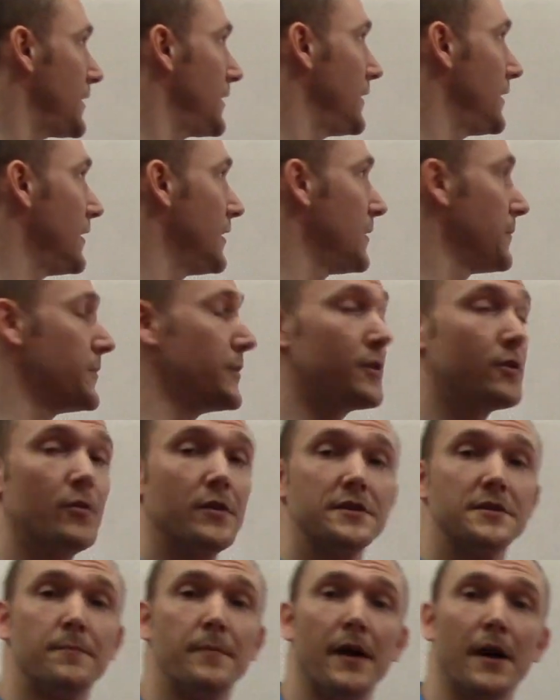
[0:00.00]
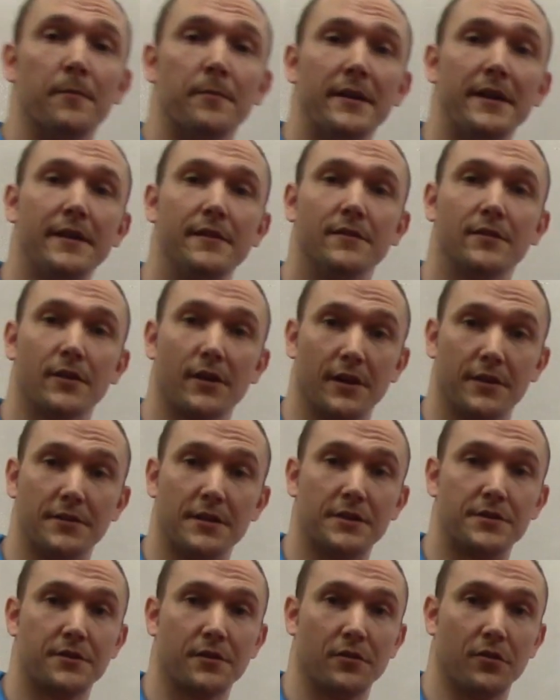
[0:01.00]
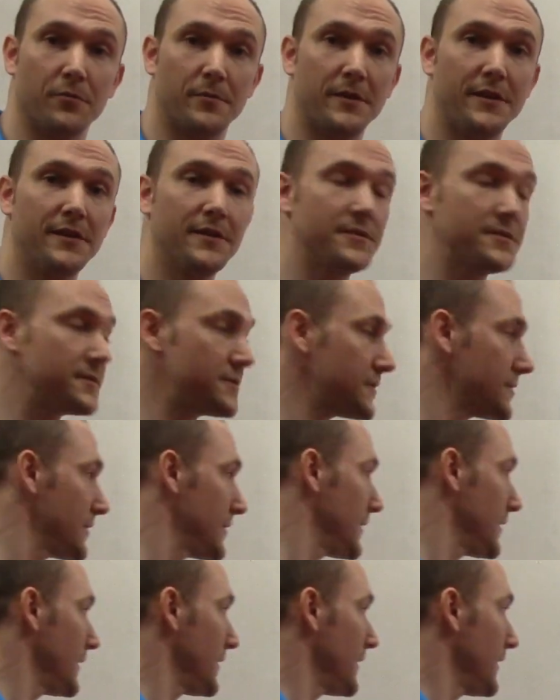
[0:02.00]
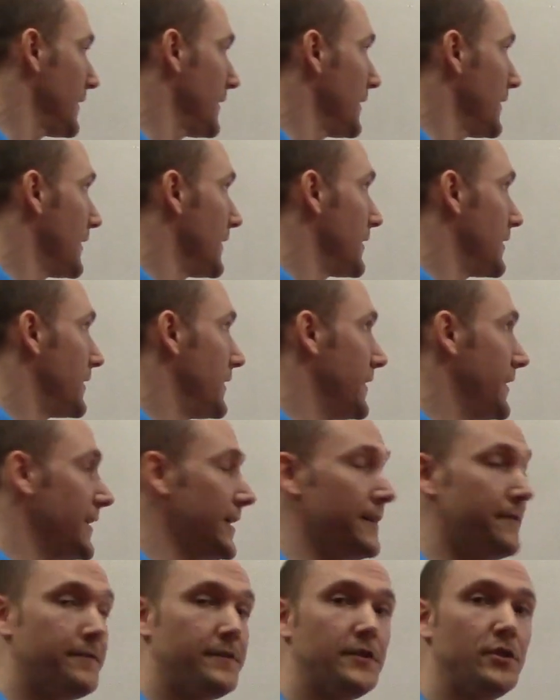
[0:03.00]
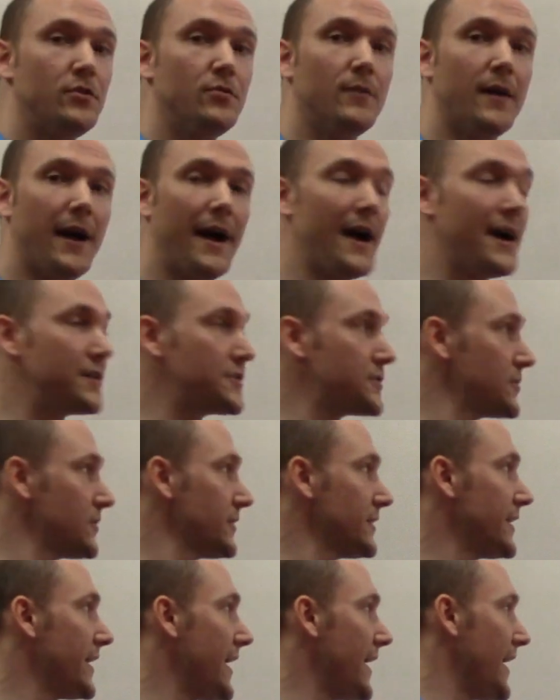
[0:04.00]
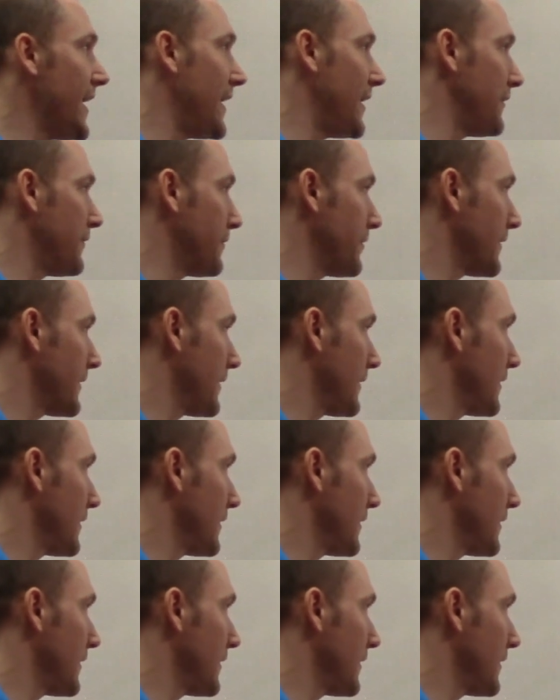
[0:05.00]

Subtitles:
They're going to palpate. They're going to touch the glute medius. If you actually have